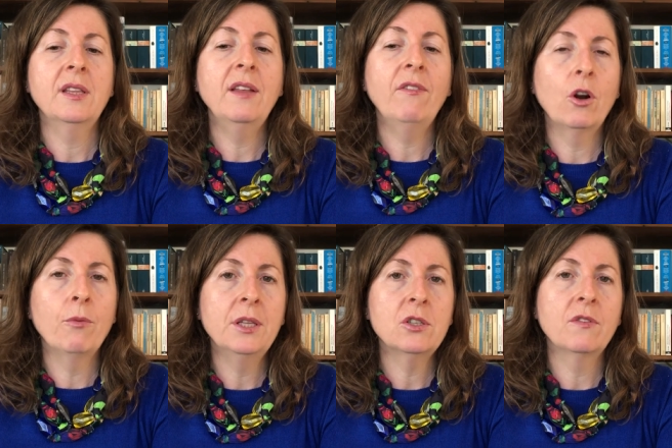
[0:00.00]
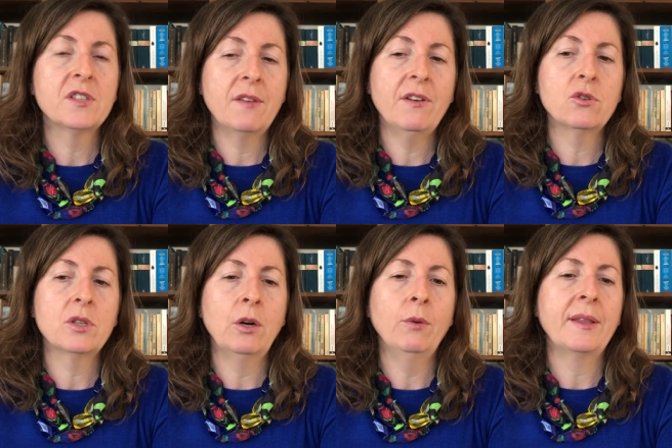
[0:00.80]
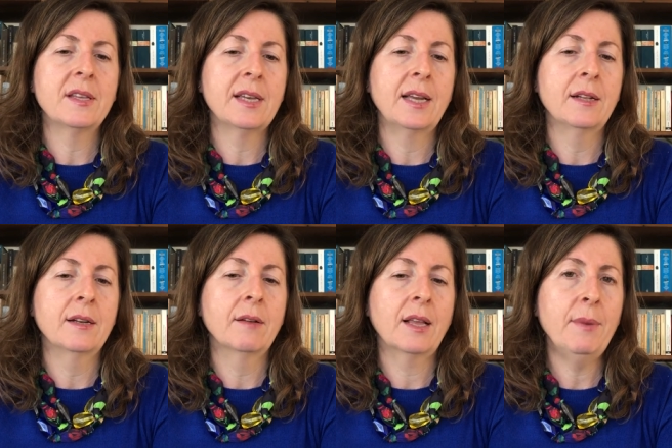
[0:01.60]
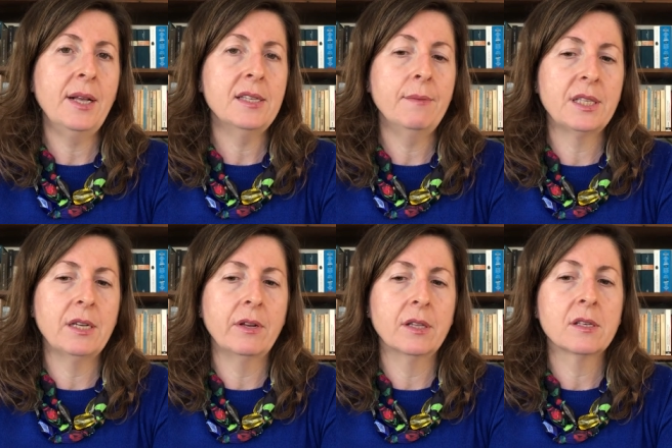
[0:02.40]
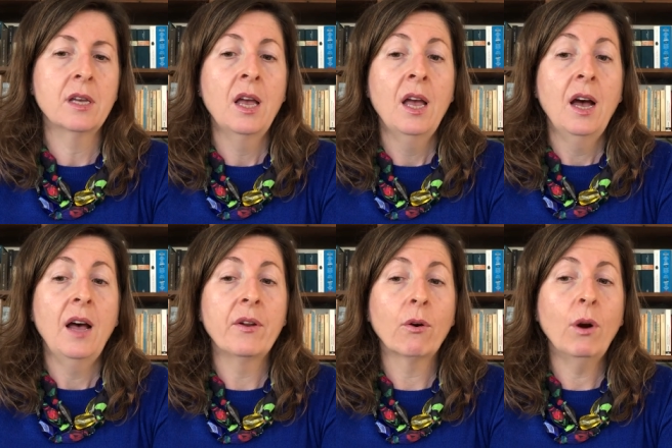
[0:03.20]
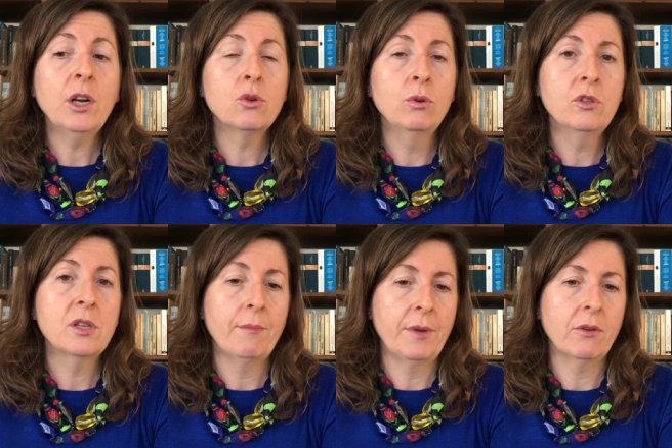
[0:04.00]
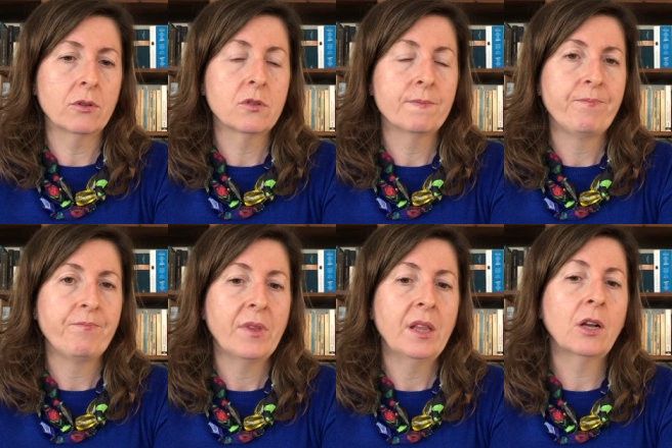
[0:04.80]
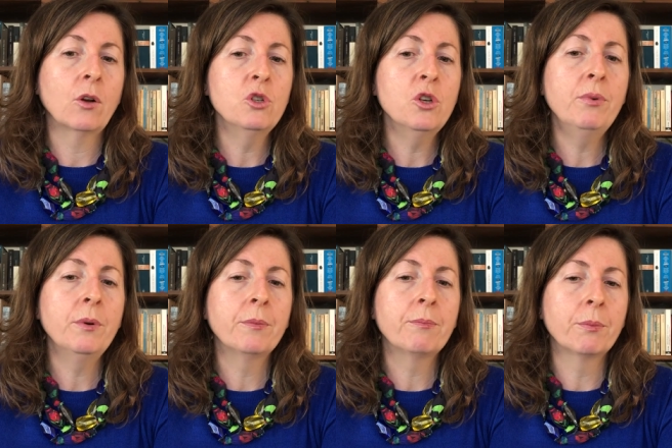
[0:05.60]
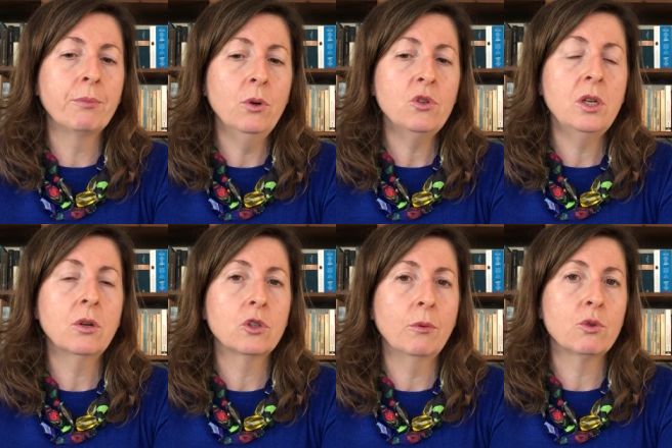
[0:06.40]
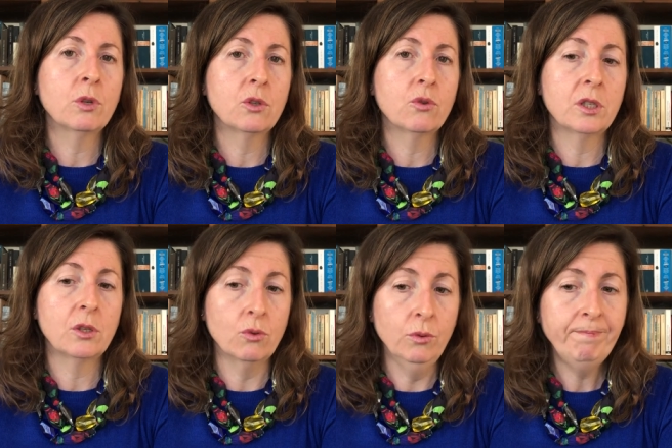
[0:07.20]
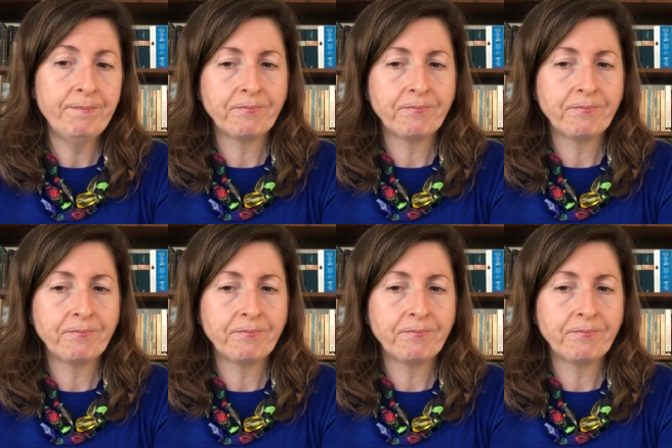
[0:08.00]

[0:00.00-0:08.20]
the development of safe and sustainable by design chemicals and materials and the required tools and methods. The Commission pro proposed in October 2022